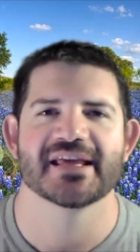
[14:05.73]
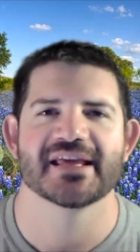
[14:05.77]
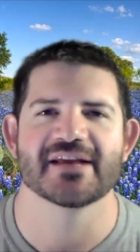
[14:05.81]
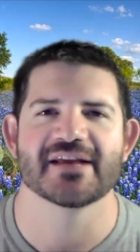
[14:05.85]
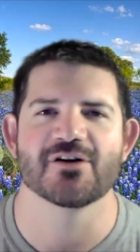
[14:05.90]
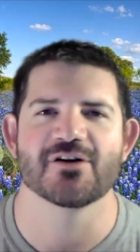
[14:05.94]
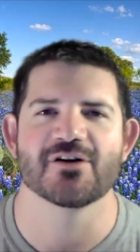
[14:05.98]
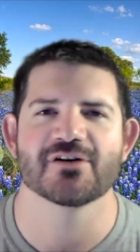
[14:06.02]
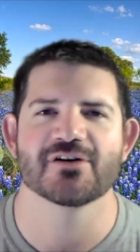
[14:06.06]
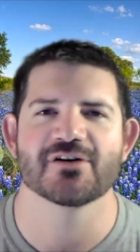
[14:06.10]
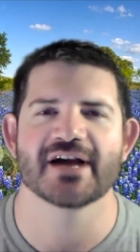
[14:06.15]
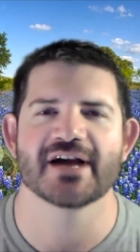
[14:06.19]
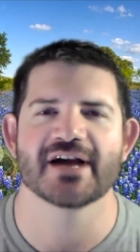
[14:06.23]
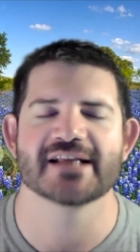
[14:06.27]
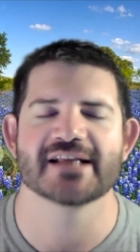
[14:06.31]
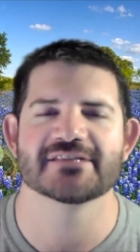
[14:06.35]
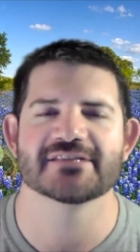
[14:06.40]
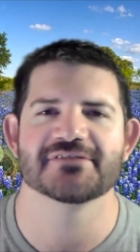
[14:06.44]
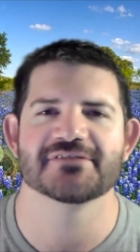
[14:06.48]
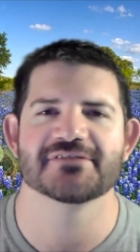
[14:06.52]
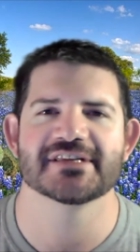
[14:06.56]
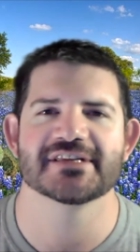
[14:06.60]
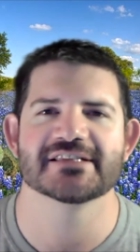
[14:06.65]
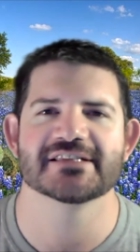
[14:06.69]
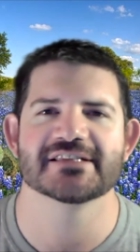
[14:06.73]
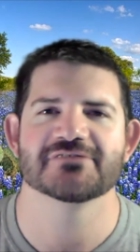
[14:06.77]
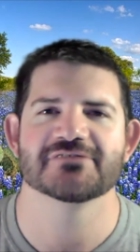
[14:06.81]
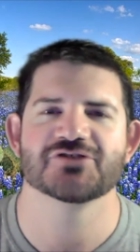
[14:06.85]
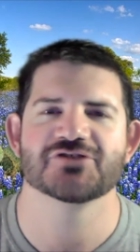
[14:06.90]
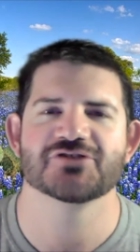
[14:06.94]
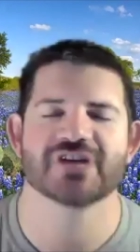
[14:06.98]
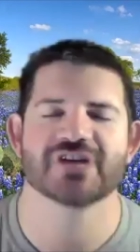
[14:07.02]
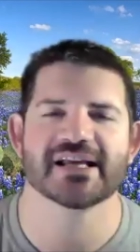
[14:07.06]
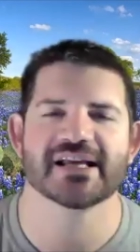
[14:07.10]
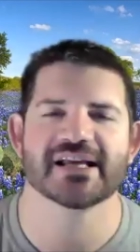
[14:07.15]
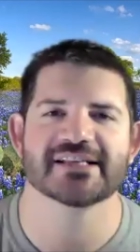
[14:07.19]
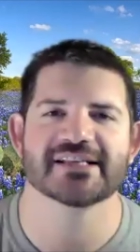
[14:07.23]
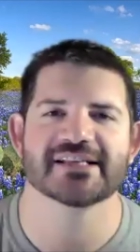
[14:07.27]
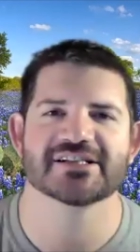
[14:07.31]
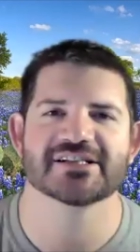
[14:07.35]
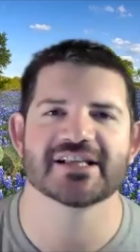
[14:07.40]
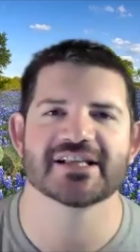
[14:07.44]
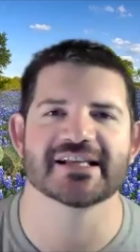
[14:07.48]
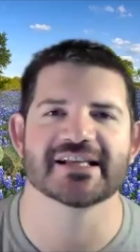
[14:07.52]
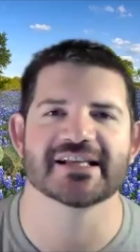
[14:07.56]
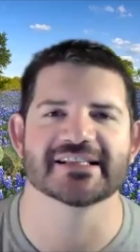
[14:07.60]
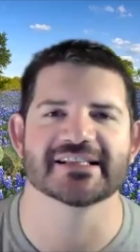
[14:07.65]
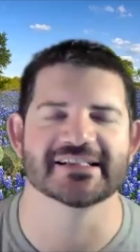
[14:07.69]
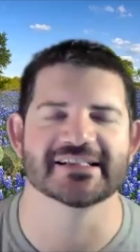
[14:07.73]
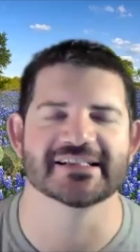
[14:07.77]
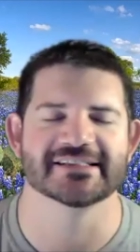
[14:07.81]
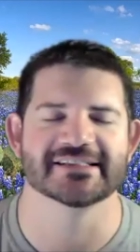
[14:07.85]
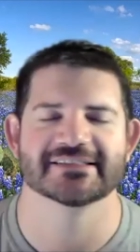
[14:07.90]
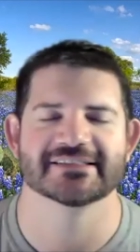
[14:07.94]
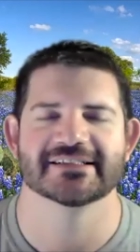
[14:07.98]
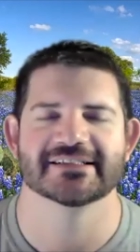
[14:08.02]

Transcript: and all kinds of things have changed lately.